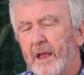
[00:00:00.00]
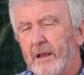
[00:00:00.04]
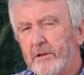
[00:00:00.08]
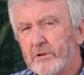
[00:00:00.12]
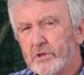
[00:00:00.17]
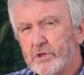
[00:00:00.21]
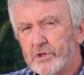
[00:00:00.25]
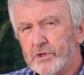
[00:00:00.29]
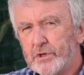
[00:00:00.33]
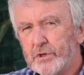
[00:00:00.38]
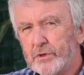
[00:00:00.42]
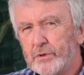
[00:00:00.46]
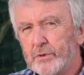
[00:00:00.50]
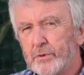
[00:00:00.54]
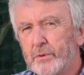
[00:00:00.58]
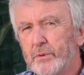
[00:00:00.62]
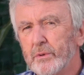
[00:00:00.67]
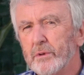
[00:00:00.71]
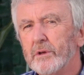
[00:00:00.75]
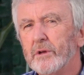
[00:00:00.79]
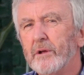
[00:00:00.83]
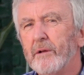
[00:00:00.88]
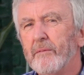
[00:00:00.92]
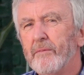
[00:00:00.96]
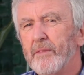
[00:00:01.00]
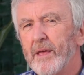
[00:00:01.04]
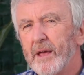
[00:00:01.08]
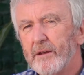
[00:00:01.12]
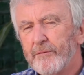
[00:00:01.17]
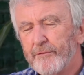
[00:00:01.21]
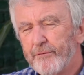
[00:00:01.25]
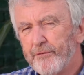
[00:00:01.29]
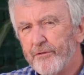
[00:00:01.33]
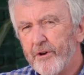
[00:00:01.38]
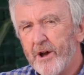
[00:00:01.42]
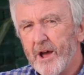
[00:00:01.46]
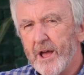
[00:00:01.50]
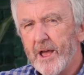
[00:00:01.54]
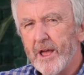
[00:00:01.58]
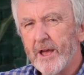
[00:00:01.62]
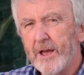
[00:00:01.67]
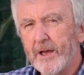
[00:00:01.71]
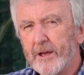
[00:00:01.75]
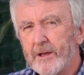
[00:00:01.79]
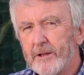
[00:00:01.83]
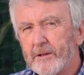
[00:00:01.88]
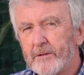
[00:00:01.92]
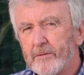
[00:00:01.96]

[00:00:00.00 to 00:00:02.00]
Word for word: into that fire.